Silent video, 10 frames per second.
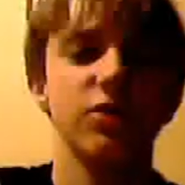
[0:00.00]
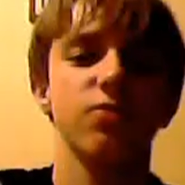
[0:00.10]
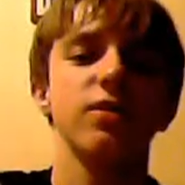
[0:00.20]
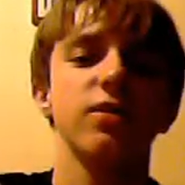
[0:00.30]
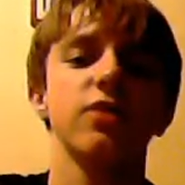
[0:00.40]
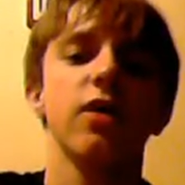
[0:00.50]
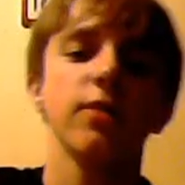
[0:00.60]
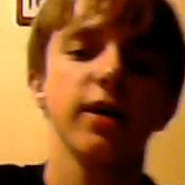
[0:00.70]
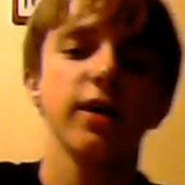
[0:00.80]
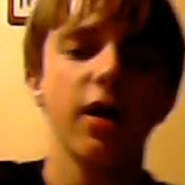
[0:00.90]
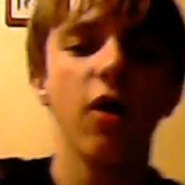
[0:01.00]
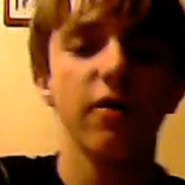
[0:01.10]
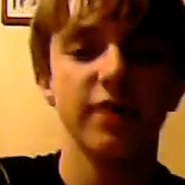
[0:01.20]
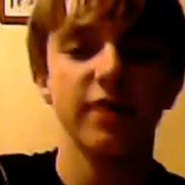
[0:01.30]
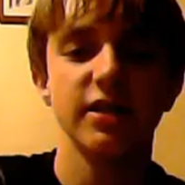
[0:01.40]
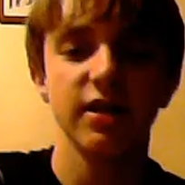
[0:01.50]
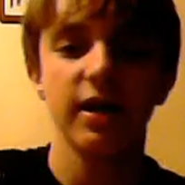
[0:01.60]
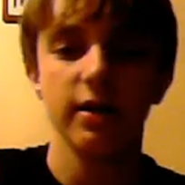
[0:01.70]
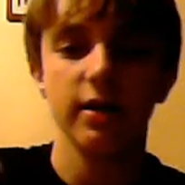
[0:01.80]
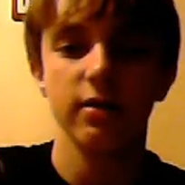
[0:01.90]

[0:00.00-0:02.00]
really not. I'm like half decent at it